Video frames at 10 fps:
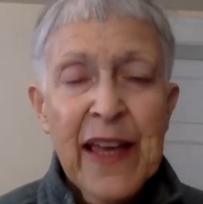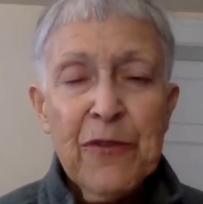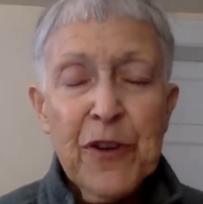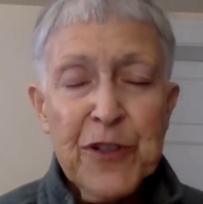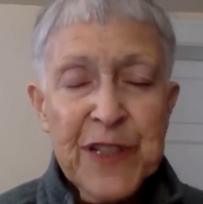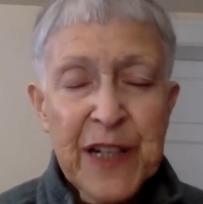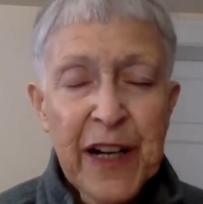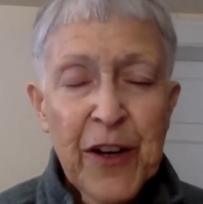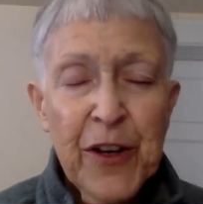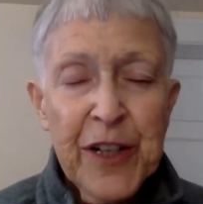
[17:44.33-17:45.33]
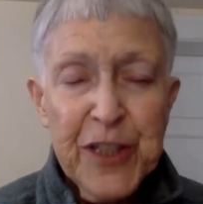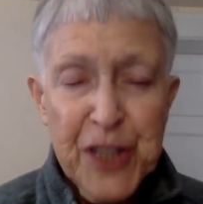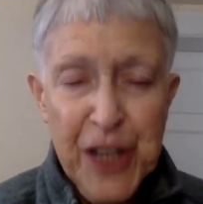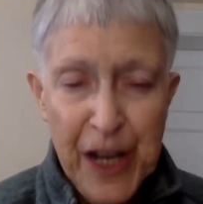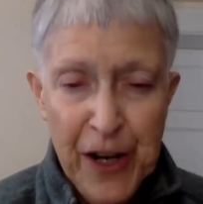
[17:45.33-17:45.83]
If you're sitting on a
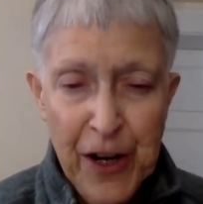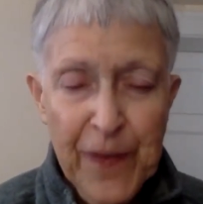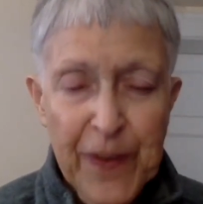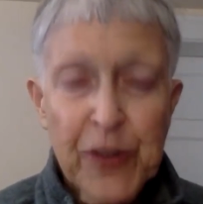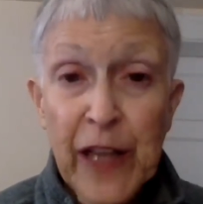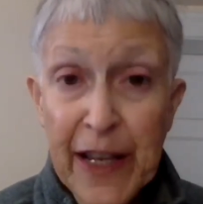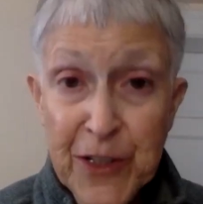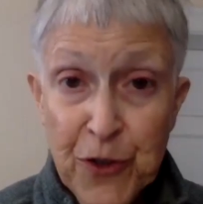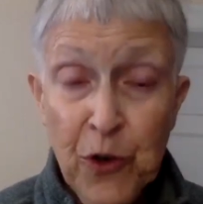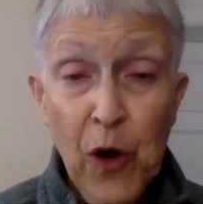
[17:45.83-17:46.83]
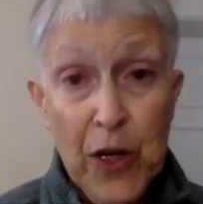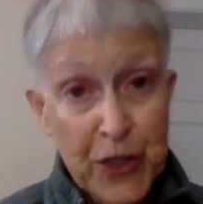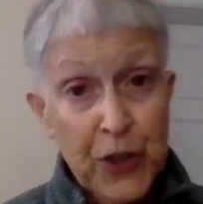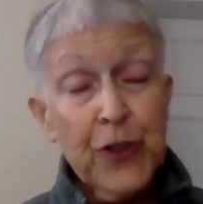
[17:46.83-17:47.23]
chair and your legs are crossed,